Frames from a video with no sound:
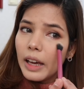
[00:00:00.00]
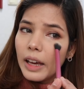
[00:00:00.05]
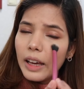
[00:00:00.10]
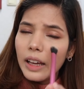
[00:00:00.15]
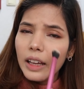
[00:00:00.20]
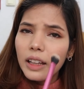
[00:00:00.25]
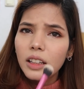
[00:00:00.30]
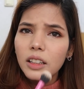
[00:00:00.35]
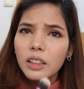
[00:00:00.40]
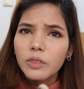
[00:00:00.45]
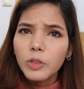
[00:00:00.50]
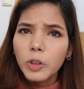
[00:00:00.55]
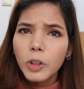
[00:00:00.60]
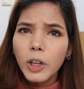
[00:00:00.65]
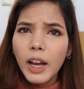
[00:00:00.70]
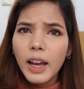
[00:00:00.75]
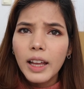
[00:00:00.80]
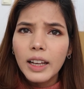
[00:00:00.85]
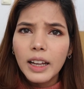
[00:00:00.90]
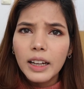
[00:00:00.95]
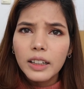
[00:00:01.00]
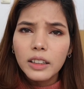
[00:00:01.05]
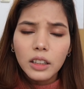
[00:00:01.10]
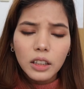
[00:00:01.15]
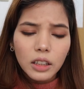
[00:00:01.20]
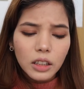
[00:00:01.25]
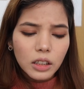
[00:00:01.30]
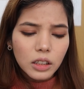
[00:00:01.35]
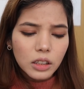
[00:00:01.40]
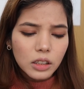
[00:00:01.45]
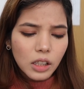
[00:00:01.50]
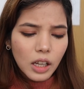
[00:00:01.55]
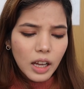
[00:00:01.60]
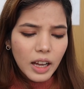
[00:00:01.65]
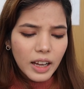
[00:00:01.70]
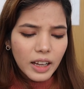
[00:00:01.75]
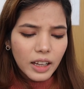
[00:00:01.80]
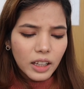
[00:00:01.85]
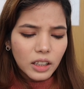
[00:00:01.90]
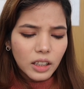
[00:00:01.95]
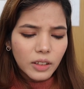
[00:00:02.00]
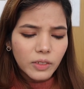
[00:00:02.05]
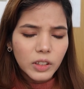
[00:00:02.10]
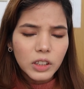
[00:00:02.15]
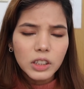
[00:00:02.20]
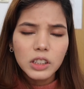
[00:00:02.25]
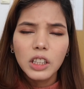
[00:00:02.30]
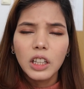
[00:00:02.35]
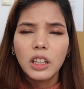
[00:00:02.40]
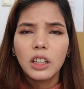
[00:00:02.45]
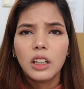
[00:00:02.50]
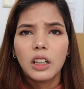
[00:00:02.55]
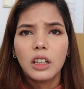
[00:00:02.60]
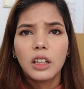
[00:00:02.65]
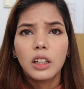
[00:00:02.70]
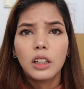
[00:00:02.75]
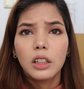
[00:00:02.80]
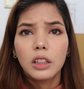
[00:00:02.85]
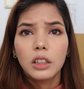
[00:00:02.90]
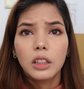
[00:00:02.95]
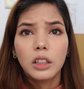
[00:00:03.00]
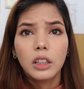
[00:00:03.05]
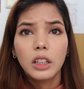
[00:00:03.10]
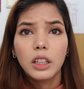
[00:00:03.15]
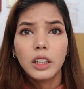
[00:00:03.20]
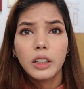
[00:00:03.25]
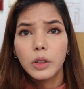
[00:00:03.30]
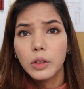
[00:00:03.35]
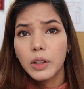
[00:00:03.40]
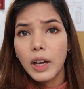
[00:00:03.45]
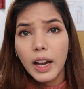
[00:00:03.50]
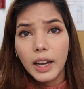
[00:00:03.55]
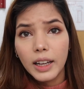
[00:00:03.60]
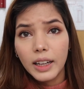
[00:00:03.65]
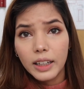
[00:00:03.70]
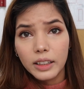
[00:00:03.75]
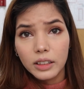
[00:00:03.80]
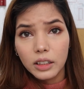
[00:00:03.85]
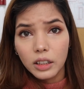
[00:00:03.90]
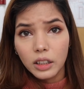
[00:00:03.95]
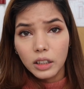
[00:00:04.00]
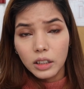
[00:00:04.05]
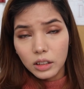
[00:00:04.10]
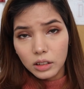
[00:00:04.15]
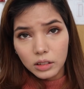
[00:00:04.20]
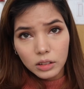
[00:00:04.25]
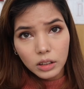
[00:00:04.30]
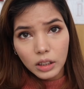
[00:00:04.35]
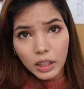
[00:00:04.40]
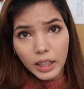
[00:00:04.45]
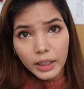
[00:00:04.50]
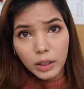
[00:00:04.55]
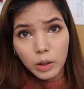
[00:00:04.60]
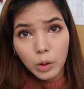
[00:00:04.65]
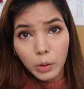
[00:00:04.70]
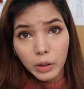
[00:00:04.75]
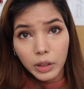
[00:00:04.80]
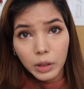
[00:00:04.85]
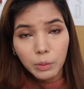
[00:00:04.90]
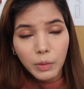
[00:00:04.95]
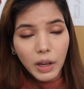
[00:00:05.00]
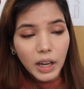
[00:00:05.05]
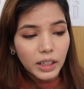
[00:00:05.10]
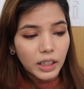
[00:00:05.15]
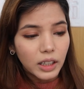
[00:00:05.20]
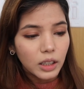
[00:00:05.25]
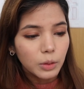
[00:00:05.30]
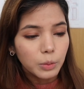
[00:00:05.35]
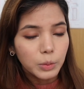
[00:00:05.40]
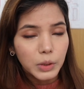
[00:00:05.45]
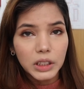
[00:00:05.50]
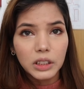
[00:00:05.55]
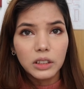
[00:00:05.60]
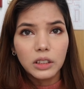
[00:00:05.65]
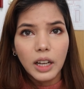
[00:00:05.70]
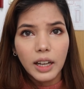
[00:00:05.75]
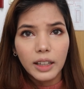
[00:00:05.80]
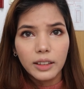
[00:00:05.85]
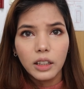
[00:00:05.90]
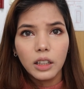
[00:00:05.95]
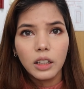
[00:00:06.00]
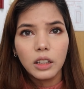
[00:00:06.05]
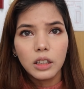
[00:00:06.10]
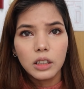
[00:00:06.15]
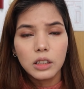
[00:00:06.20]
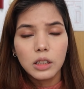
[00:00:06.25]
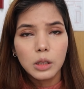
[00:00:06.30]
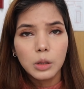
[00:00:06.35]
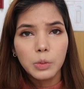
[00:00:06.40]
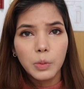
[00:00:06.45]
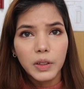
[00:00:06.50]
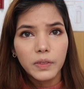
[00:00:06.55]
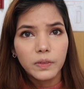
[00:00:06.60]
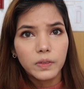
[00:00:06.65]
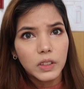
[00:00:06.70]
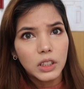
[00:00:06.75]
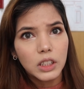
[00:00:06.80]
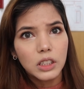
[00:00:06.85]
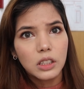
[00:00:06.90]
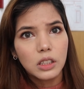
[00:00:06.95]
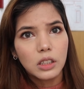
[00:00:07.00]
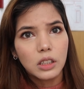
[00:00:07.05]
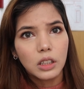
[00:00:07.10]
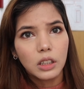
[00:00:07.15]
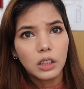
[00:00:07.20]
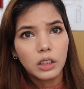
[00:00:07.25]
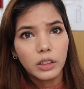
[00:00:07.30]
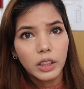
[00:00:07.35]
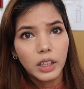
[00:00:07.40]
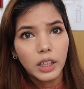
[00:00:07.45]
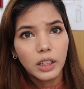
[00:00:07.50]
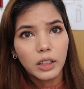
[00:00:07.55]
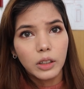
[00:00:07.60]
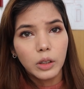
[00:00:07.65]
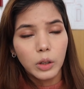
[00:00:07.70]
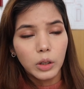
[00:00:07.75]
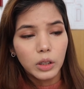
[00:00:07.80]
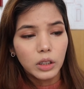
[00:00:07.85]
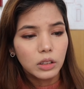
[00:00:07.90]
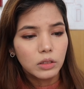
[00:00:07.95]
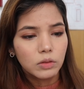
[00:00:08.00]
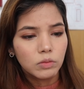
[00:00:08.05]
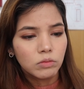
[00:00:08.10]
And for highlighter, I never seen any really good highlighter in like Korean market, but I think this is my first really good